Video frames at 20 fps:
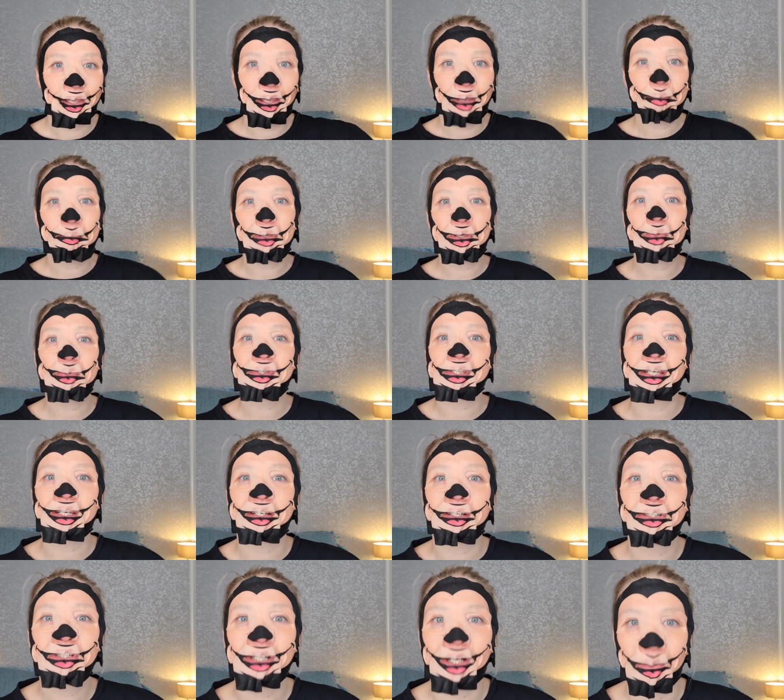
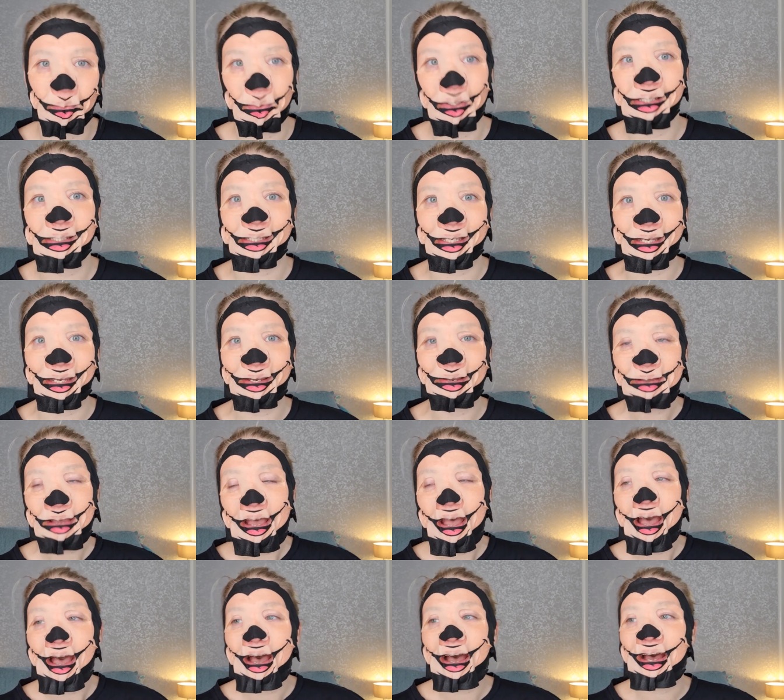amusing, shall we say.
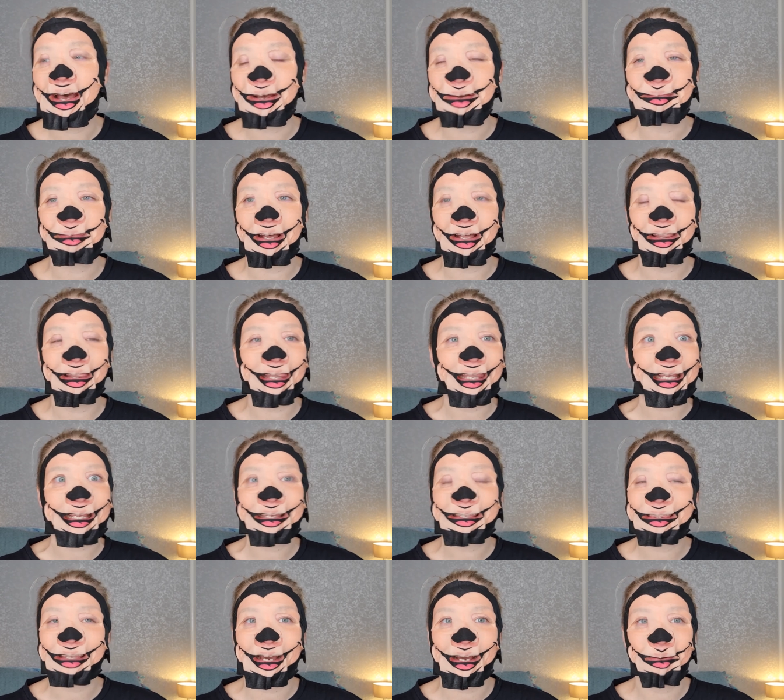I'll
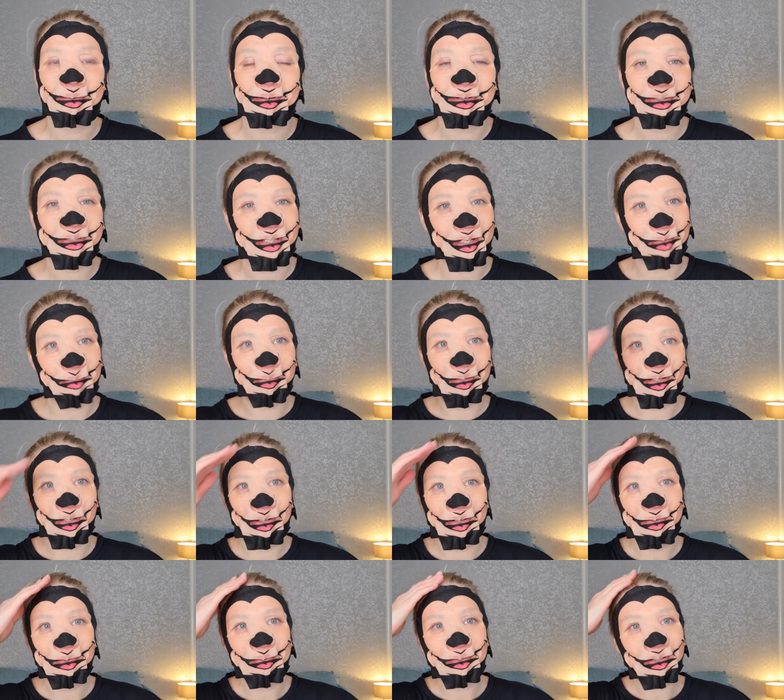link that one down
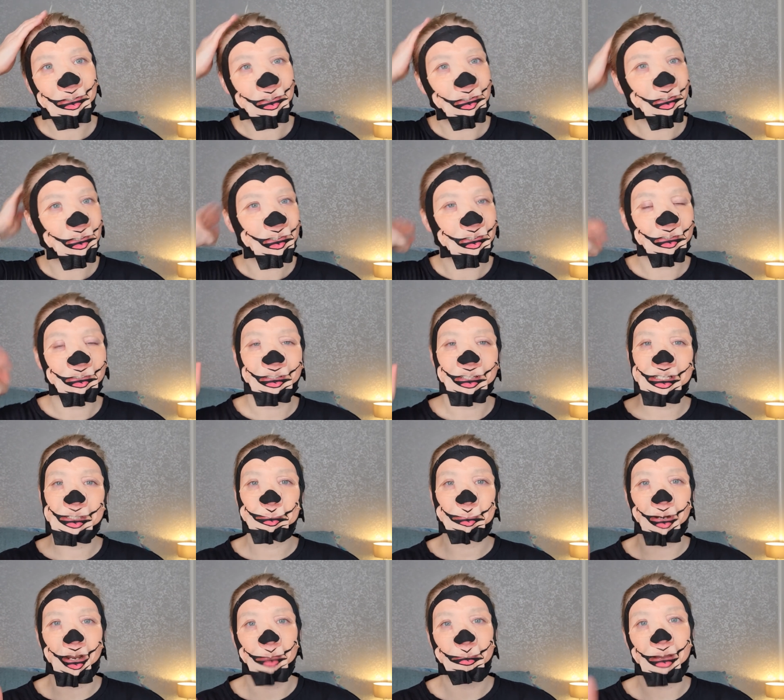below because these
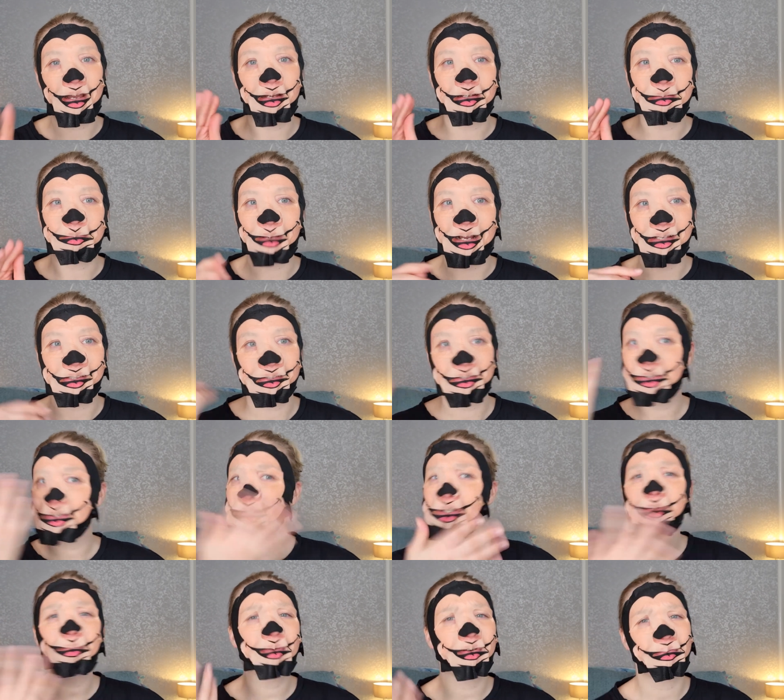Primark masks are
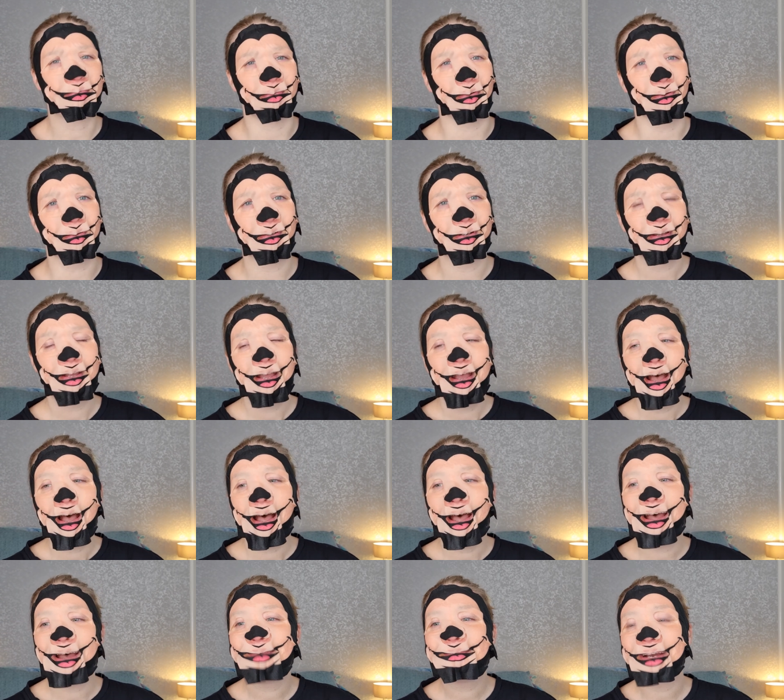super fun.
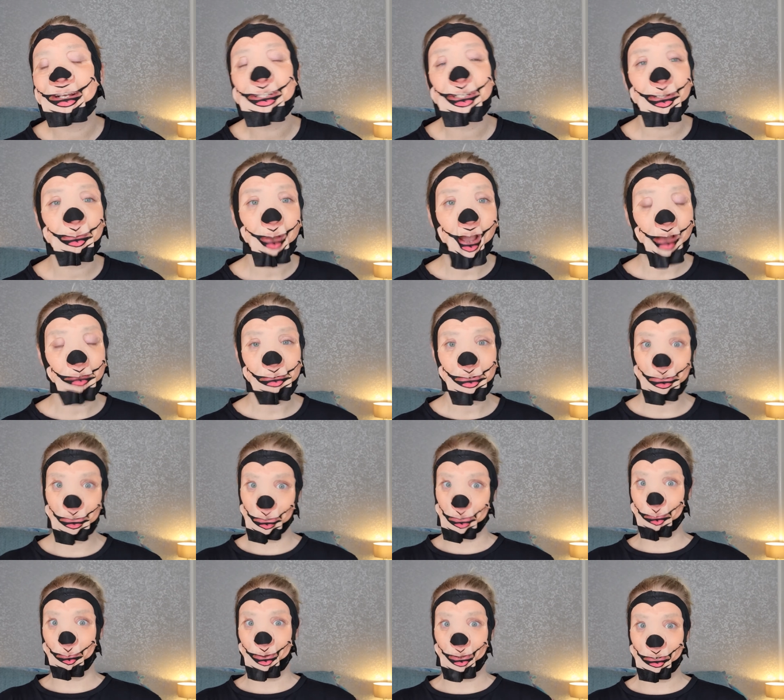I do have
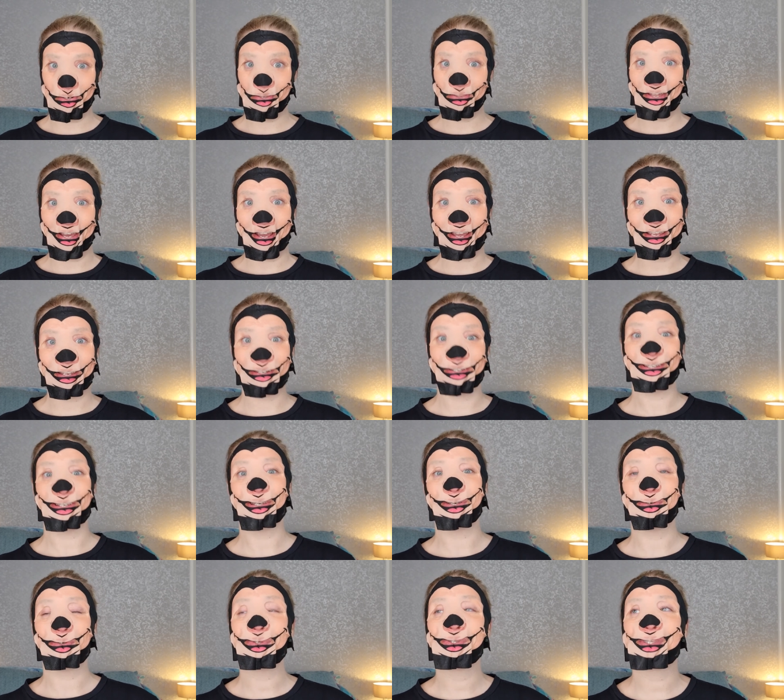another one that I can
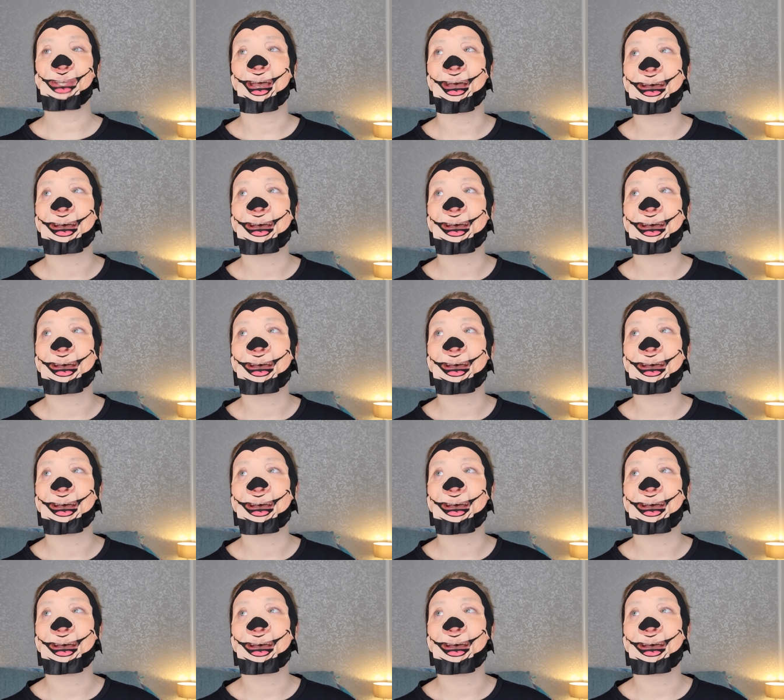use.